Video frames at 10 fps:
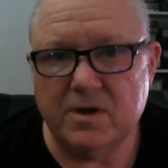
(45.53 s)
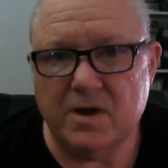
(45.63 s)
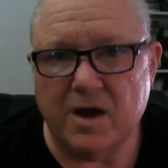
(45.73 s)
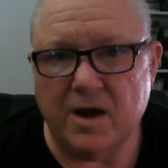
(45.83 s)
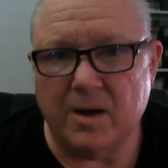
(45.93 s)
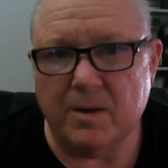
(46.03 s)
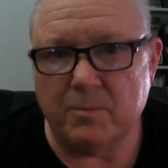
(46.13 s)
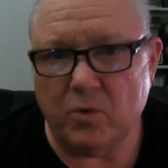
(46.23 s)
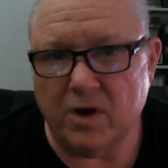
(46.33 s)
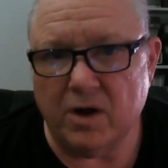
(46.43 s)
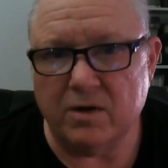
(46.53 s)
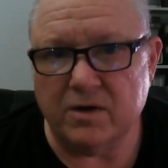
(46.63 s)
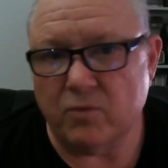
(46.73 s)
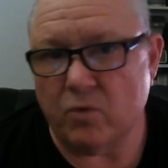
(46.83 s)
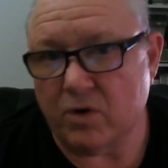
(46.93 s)

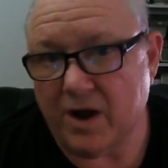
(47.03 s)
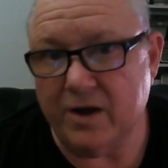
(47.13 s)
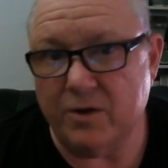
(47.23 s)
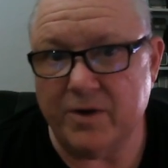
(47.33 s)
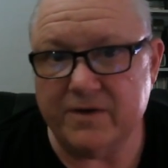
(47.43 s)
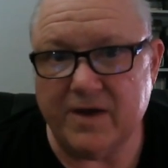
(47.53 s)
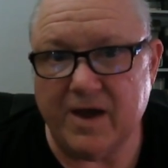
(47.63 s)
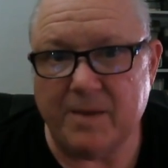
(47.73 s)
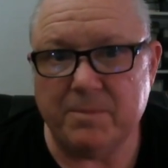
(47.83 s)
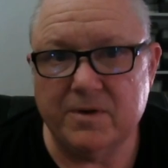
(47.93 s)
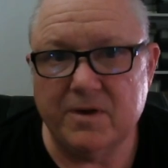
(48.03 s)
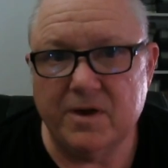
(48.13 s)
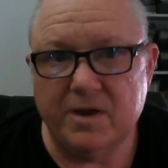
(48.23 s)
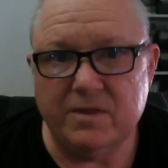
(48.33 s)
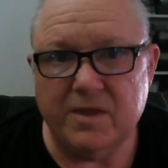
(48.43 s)
or iOS app,
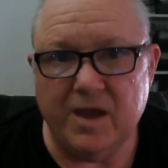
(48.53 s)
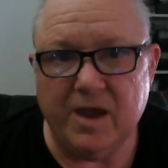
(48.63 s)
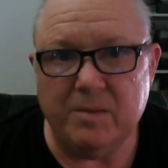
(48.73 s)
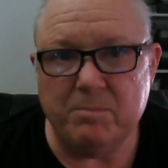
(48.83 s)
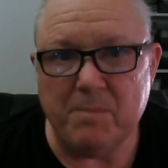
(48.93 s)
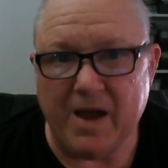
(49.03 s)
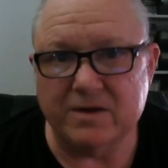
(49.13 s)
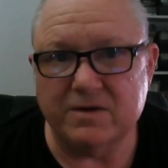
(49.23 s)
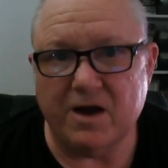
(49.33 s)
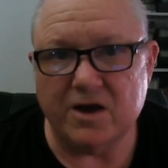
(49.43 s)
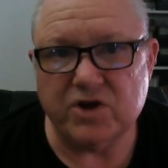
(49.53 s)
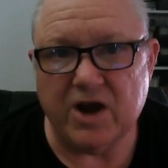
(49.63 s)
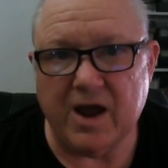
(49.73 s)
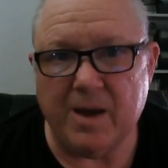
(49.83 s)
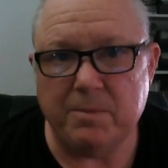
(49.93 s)
the Macintosh
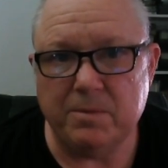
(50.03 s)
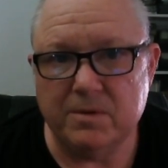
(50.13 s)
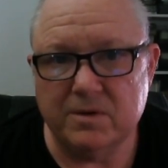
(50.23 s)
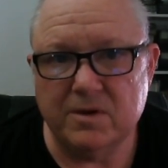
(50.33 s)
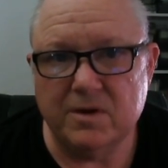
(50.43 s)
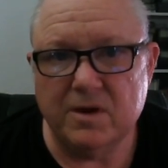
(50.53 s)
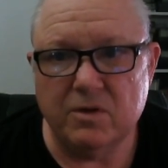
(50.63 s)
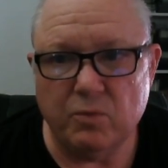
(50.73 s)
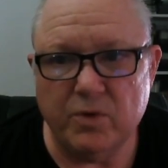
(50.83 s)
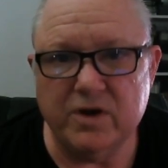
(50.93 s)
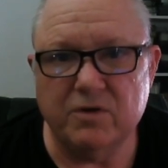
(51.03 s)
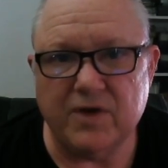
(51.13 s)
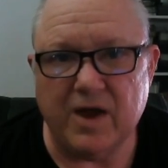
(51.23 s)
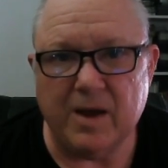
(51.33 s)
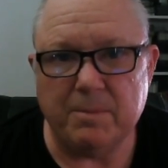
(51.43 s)
app, the Windows
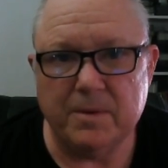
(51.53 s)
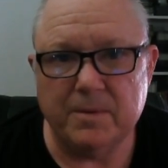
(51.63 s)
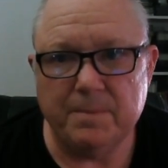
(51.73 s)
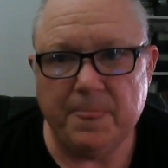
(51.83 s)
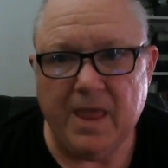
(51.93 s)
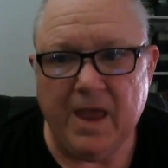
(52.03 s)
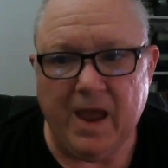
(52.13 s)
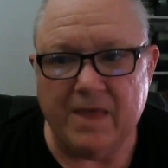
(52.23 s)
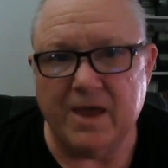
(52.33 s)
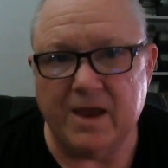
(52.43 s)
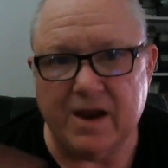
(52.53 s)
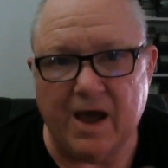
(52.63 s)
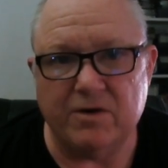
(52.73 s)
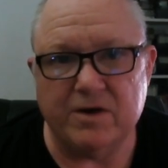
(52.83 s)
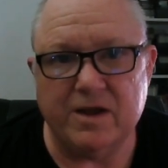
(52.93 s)
app, and then how
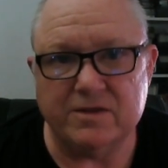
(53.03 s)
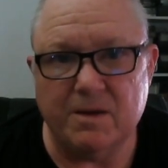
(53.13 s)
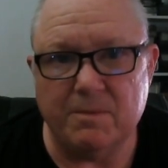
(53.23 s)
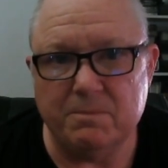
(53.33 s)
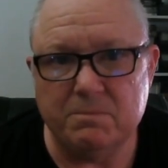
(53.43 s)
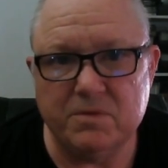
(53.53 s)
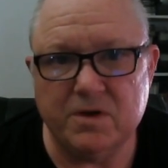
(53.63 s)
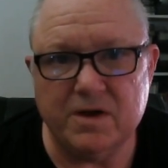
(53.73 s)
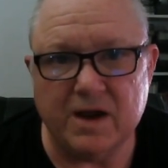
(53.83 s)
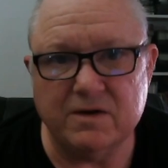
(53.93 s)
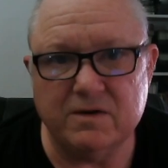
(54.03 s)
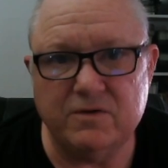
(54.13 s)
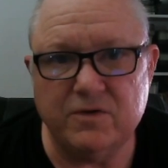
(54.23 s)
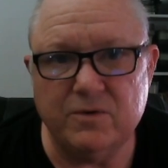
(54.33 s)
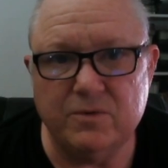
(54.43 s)
to get them connected
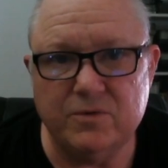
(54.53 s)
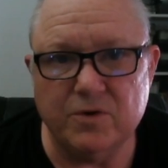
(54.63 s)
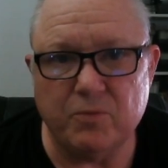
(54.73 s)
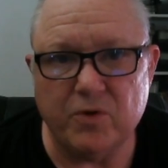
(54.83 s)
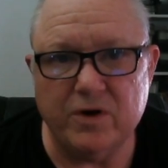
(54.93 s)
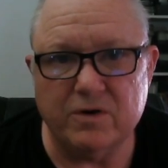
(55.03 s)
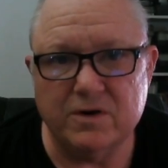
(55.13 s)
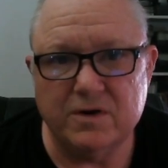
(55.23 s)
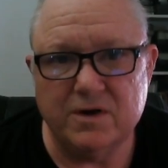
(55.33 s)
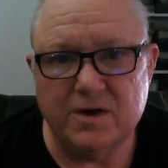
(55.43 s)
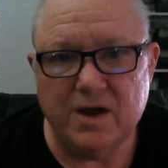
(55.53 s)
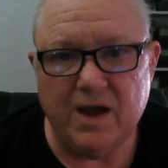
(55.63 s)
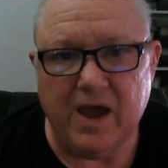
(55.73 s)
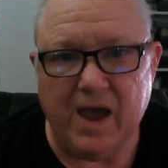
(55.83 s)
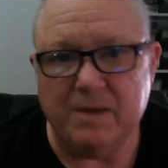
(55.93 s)
to your printer
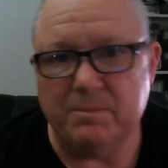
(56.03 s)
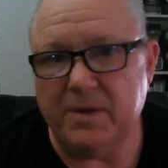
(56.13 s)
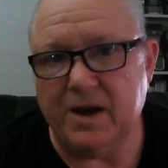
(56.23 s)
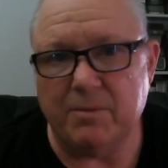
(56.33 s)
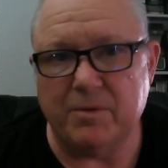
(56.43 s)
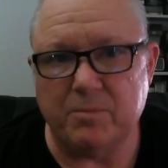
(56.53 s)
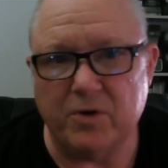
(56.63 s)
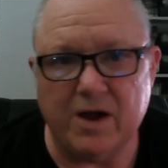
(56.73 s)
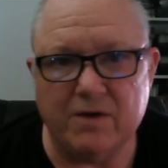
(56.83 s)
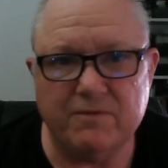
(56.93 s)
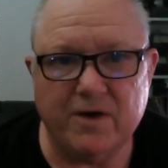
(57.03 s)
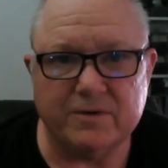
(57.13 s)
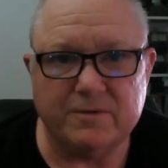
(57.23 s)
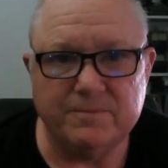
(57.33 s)
and being able to print out a file.